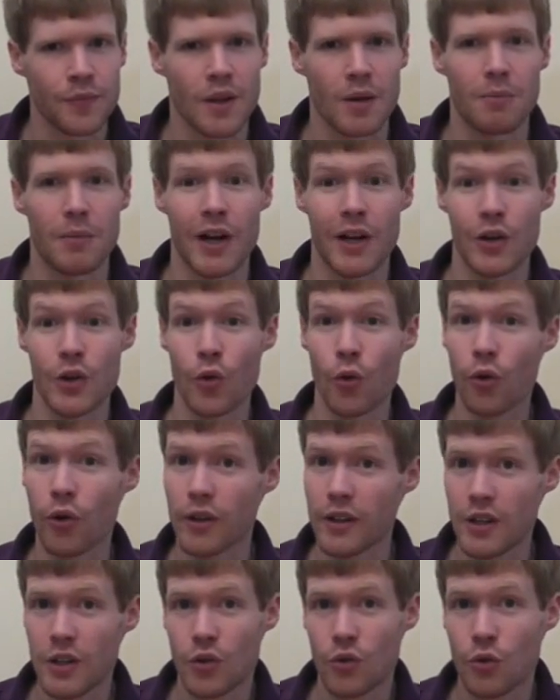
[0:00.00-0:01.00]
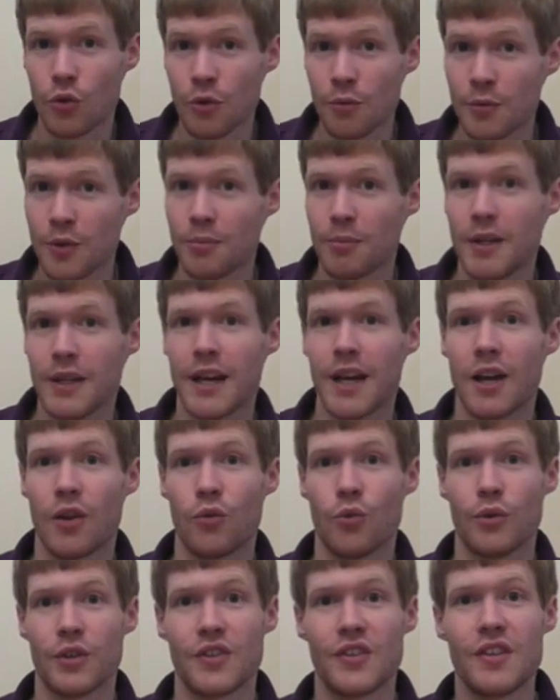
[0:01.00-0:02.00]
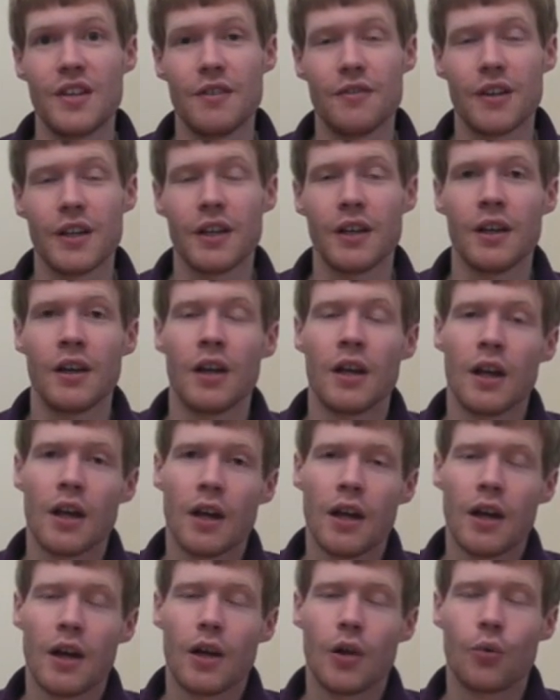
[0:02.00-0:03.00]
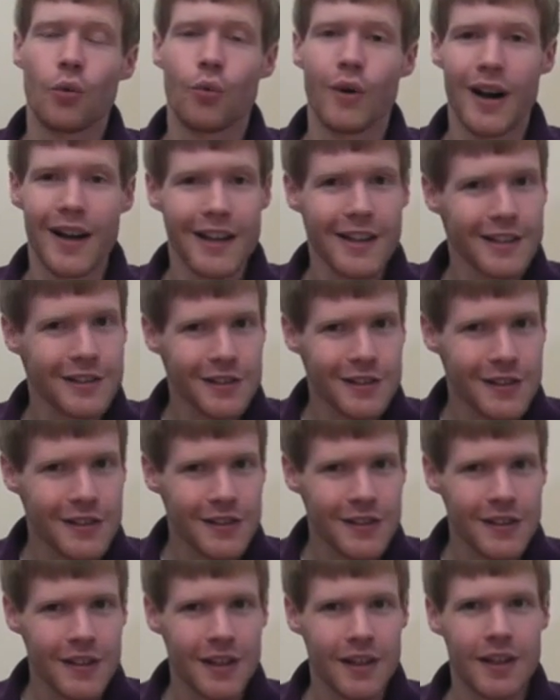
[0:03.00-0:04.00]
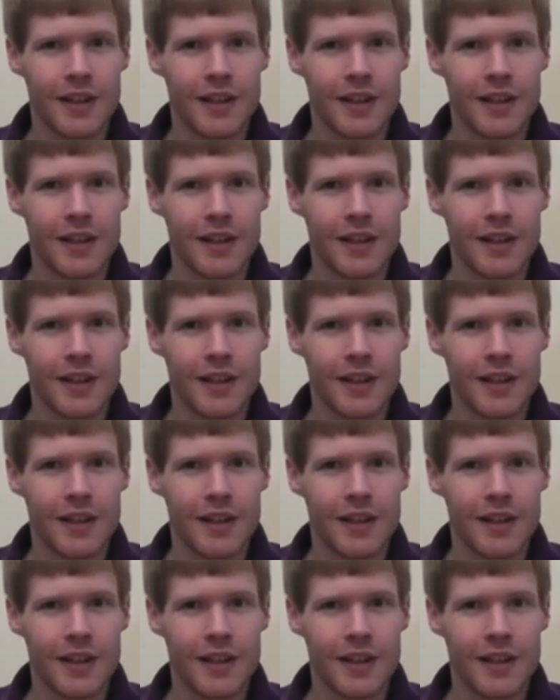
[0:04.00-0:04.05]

Minority groups began receiving rights.